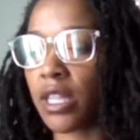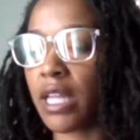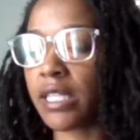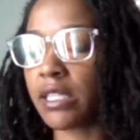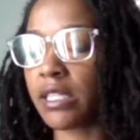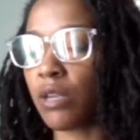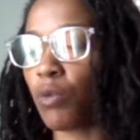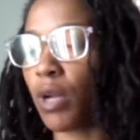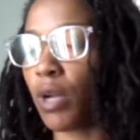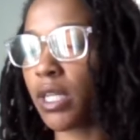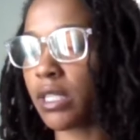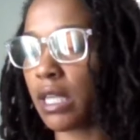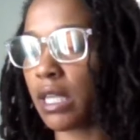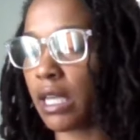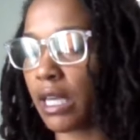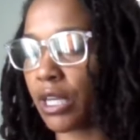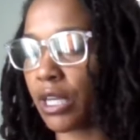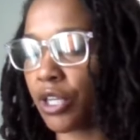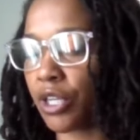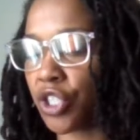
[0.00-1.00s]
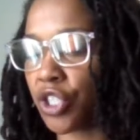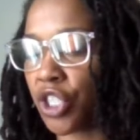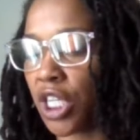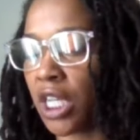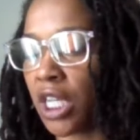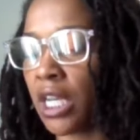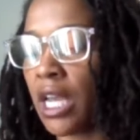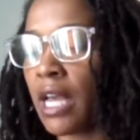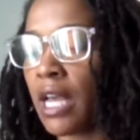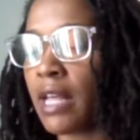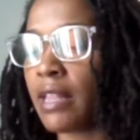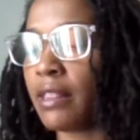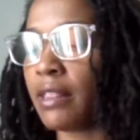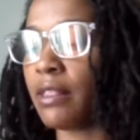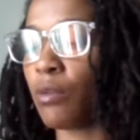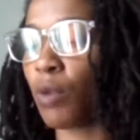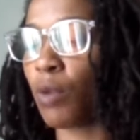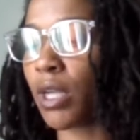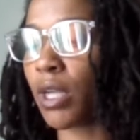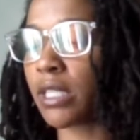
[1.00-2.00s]
Let's see what is the energy,
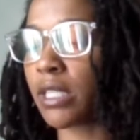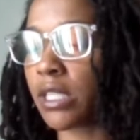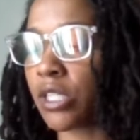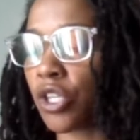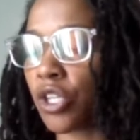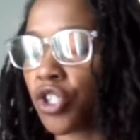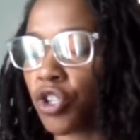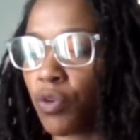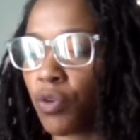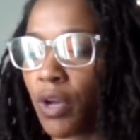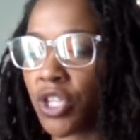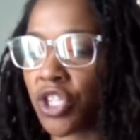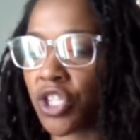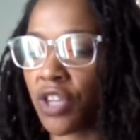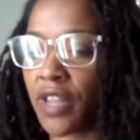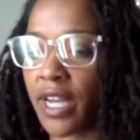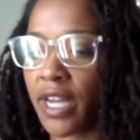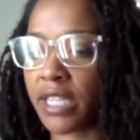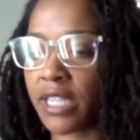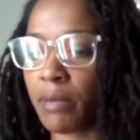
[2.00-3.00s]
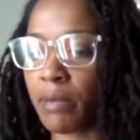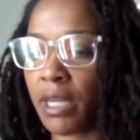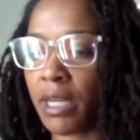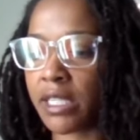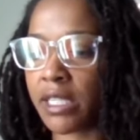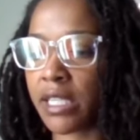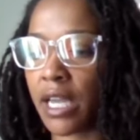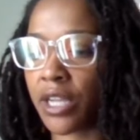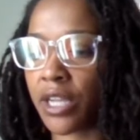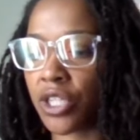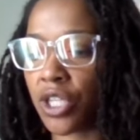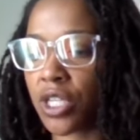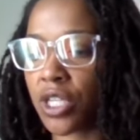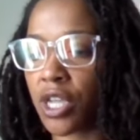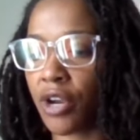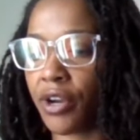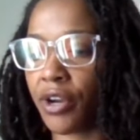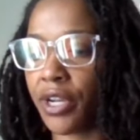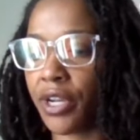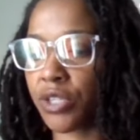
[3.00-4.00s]
what is the situation that is meeting
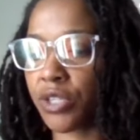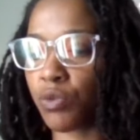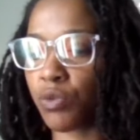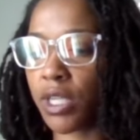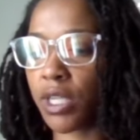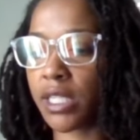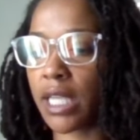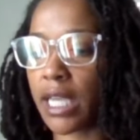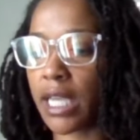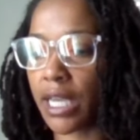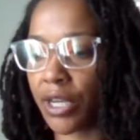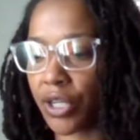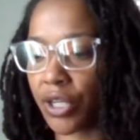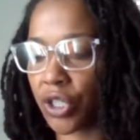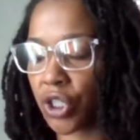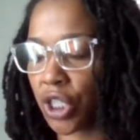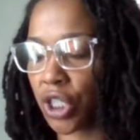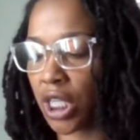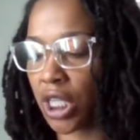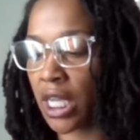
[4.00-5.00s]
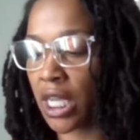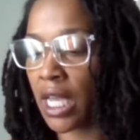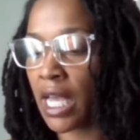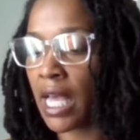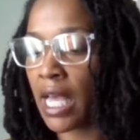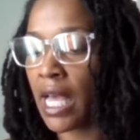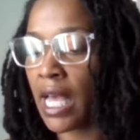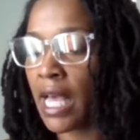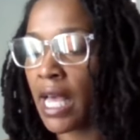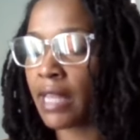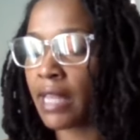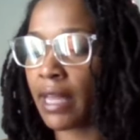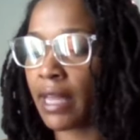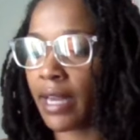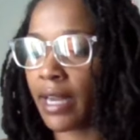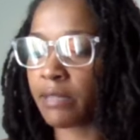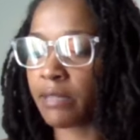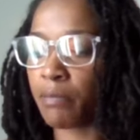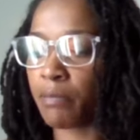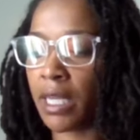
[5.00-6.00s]
Sagittarius? What is the energy? that
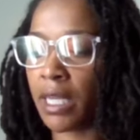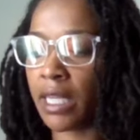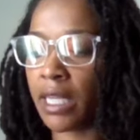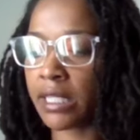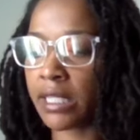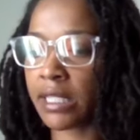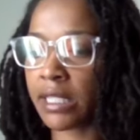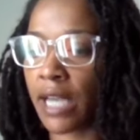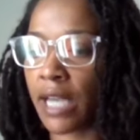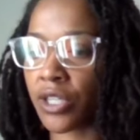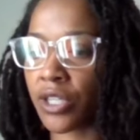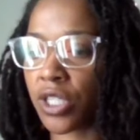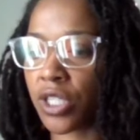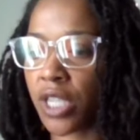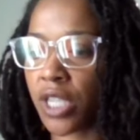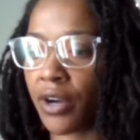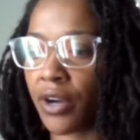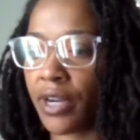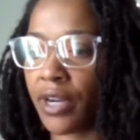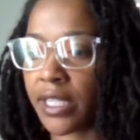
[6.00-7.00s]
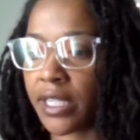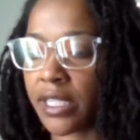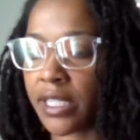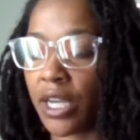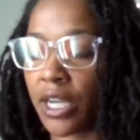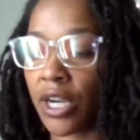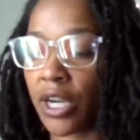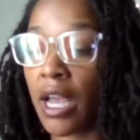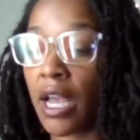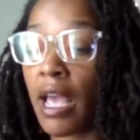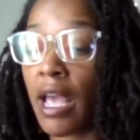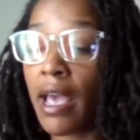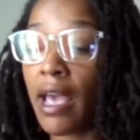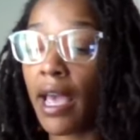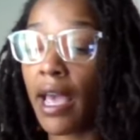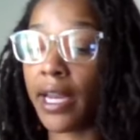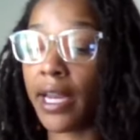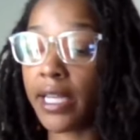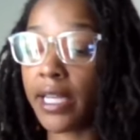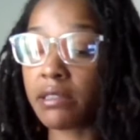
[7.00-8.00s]
is meeting Sagittarius here.
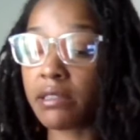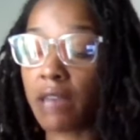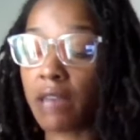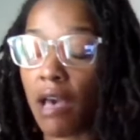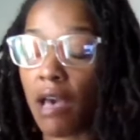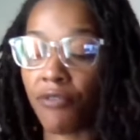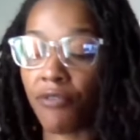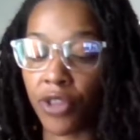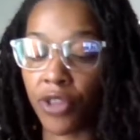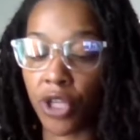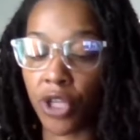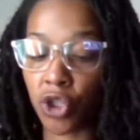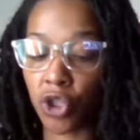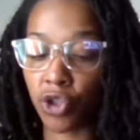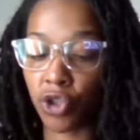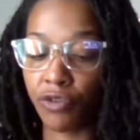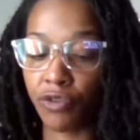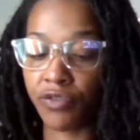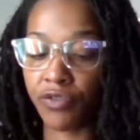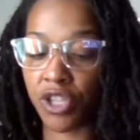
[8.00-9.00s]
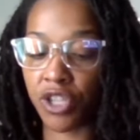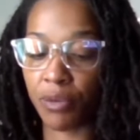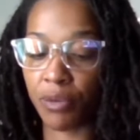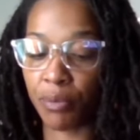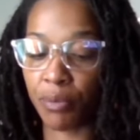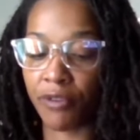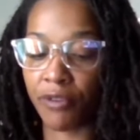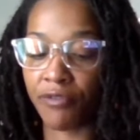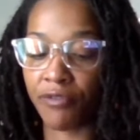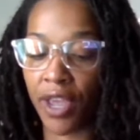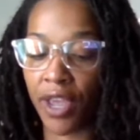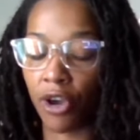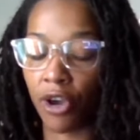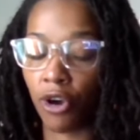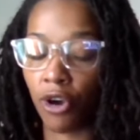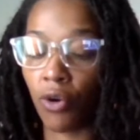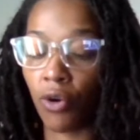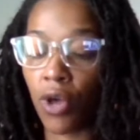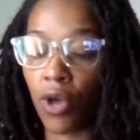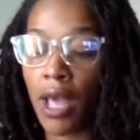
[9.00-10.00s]
It is time for the truth to
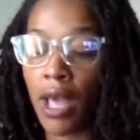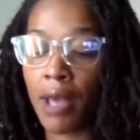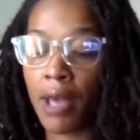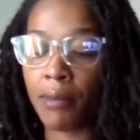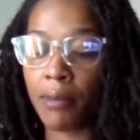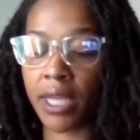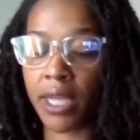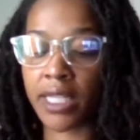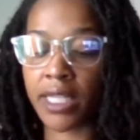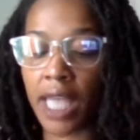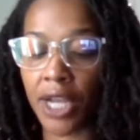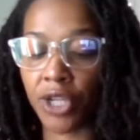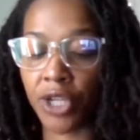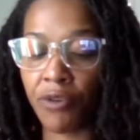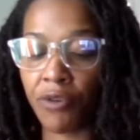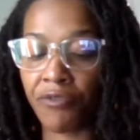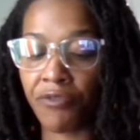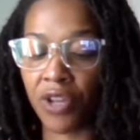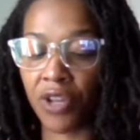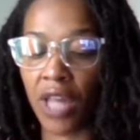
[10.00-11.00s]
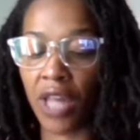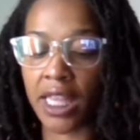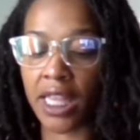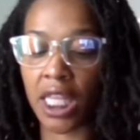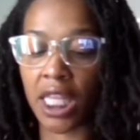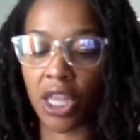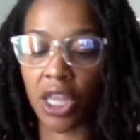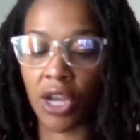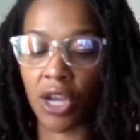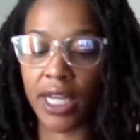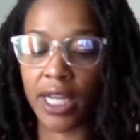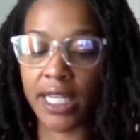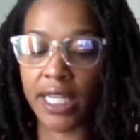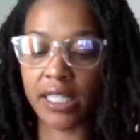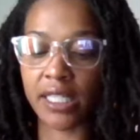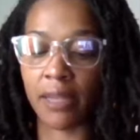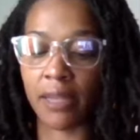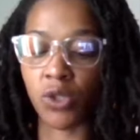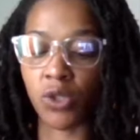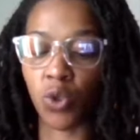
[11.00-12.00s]
prevail because I do feel like that there is
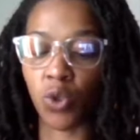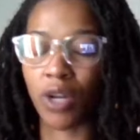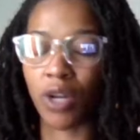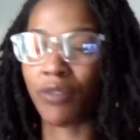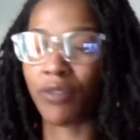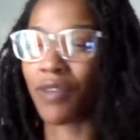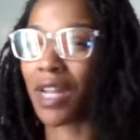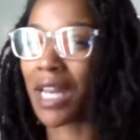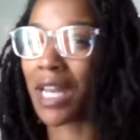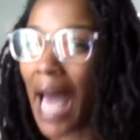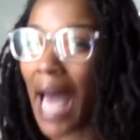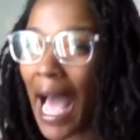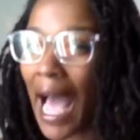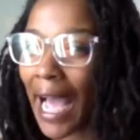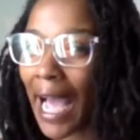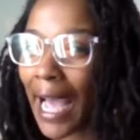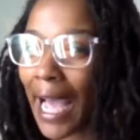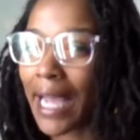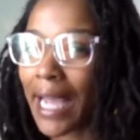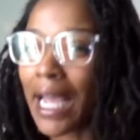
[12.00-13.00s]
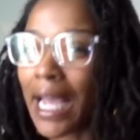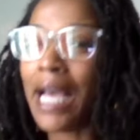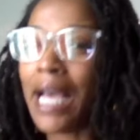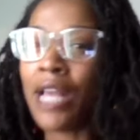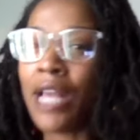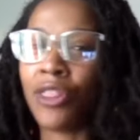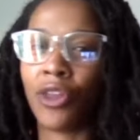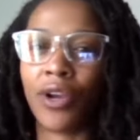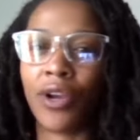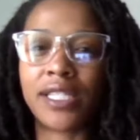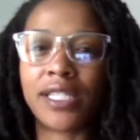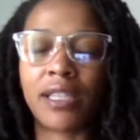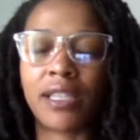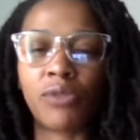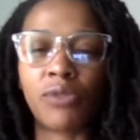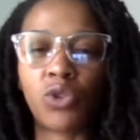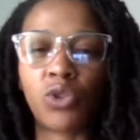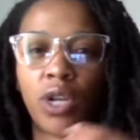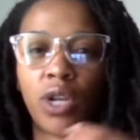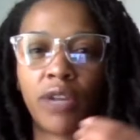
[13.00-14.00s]
some sort of lie, there is some
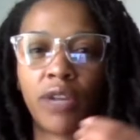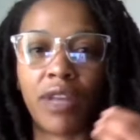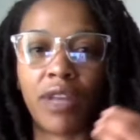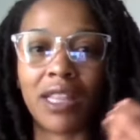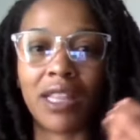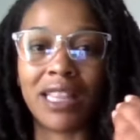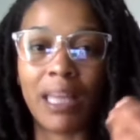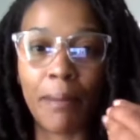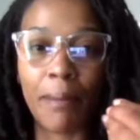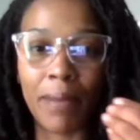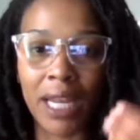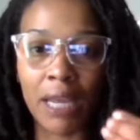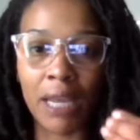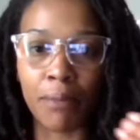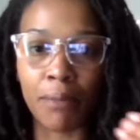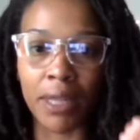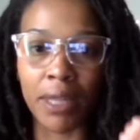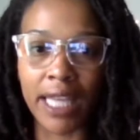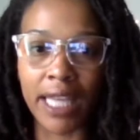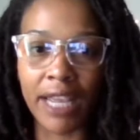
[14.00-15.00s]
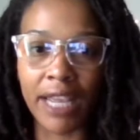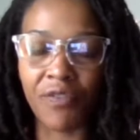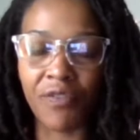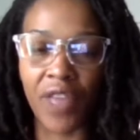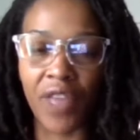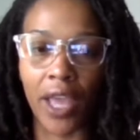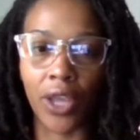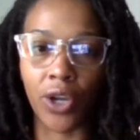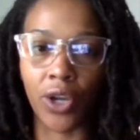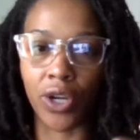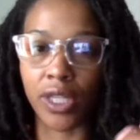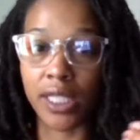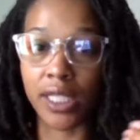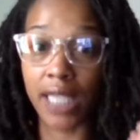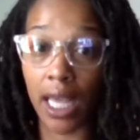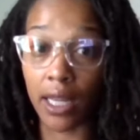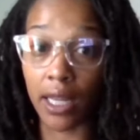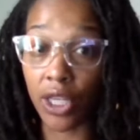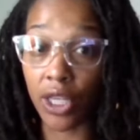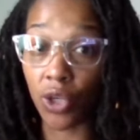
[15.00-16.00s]
sort of limiting belief that you're
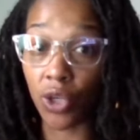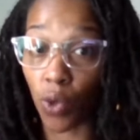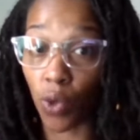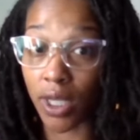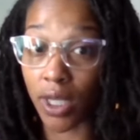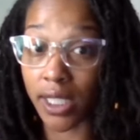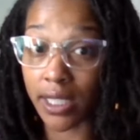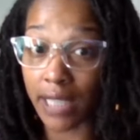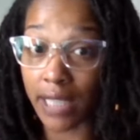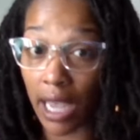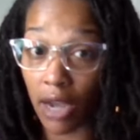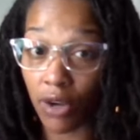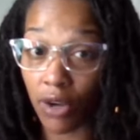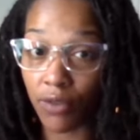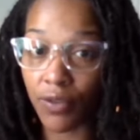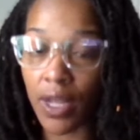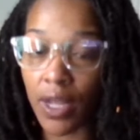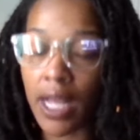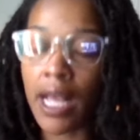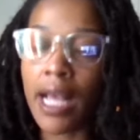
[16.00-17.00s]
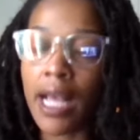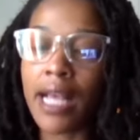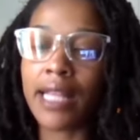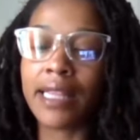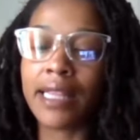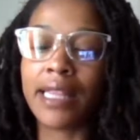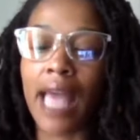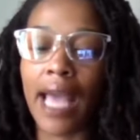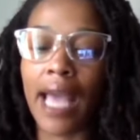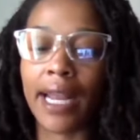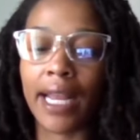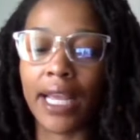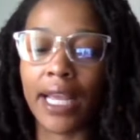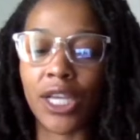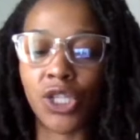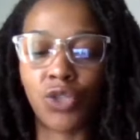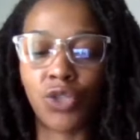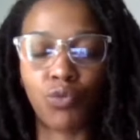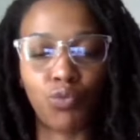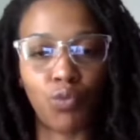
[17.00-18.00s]
telling yourself that
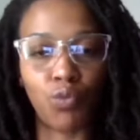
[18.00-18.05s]
is